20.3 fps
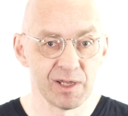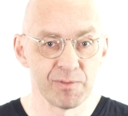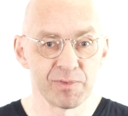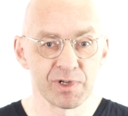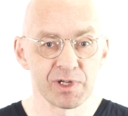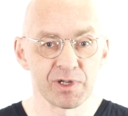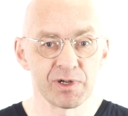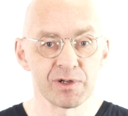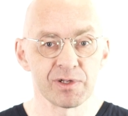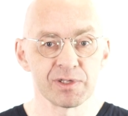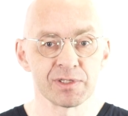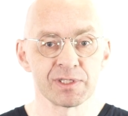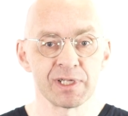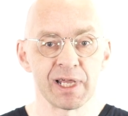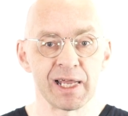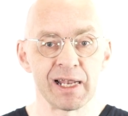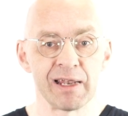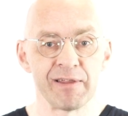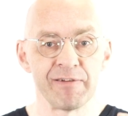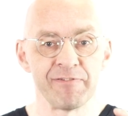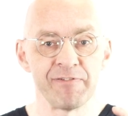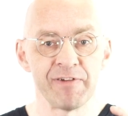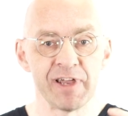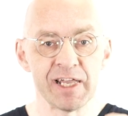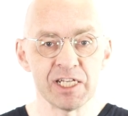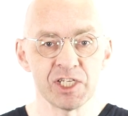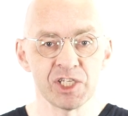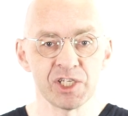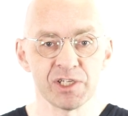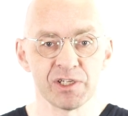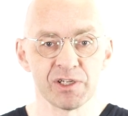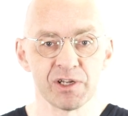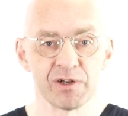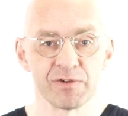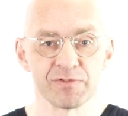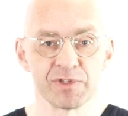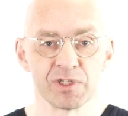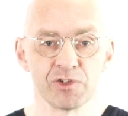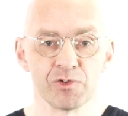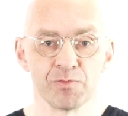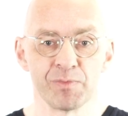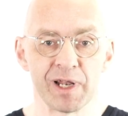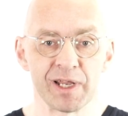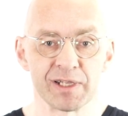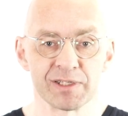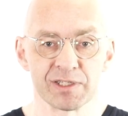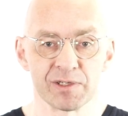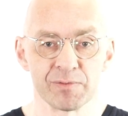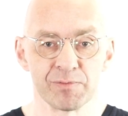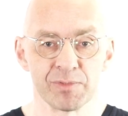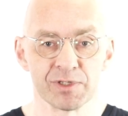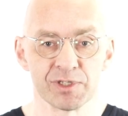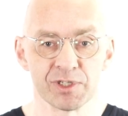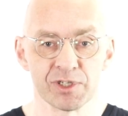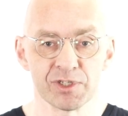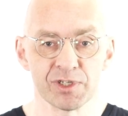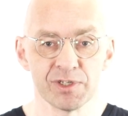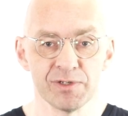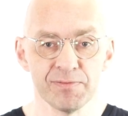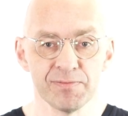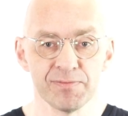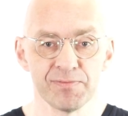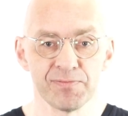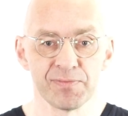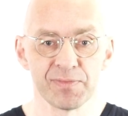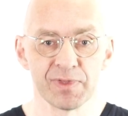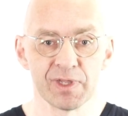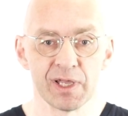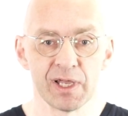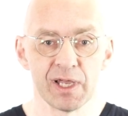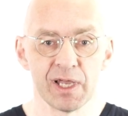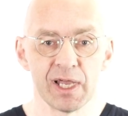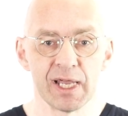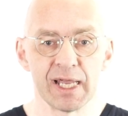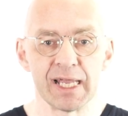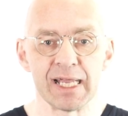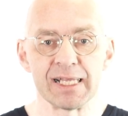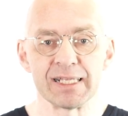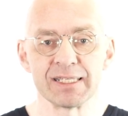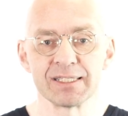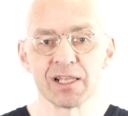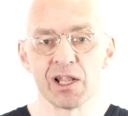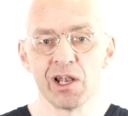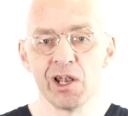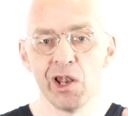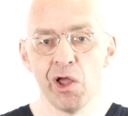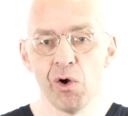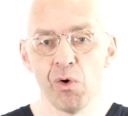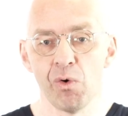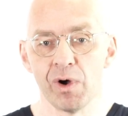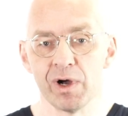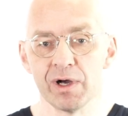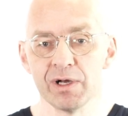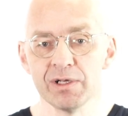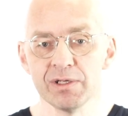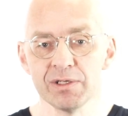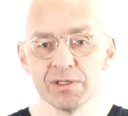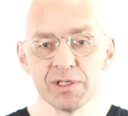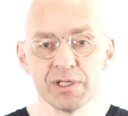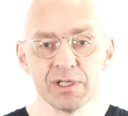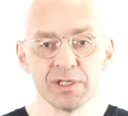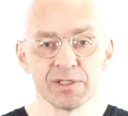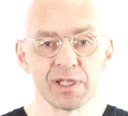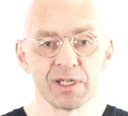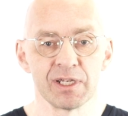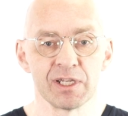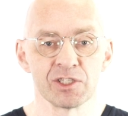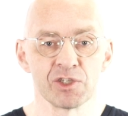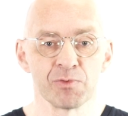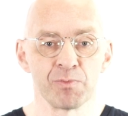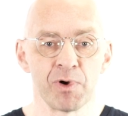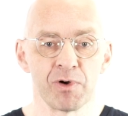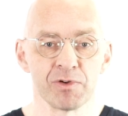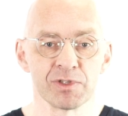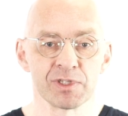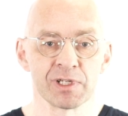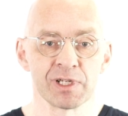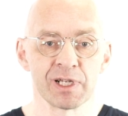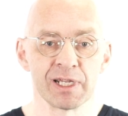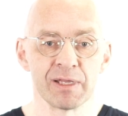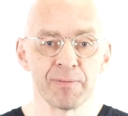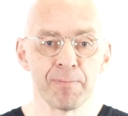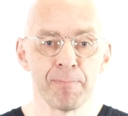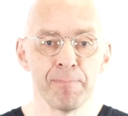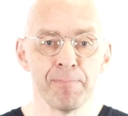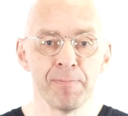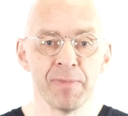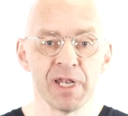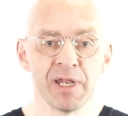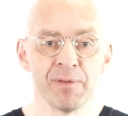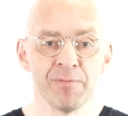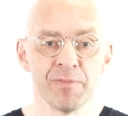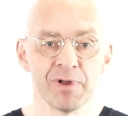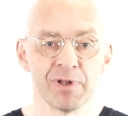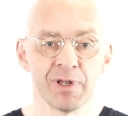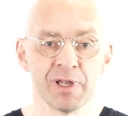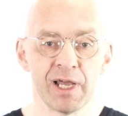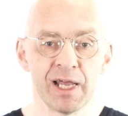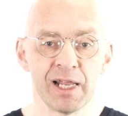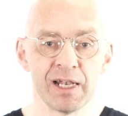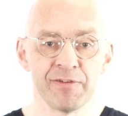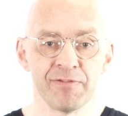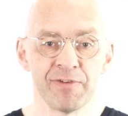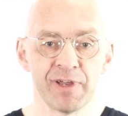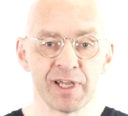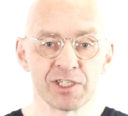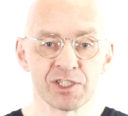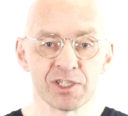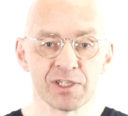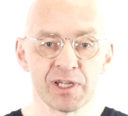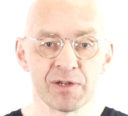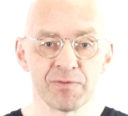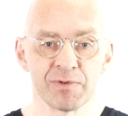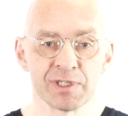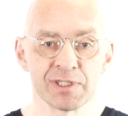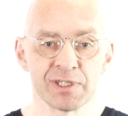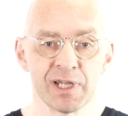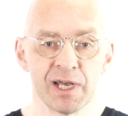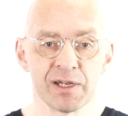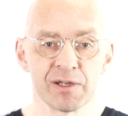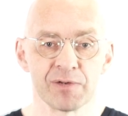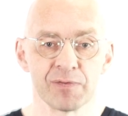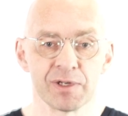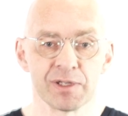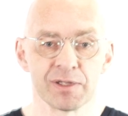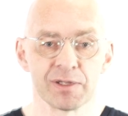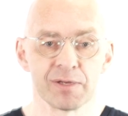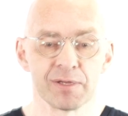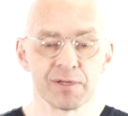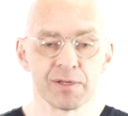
Because the elevation of the new balancing position is lower than the supposedly minimal elevation that we started with.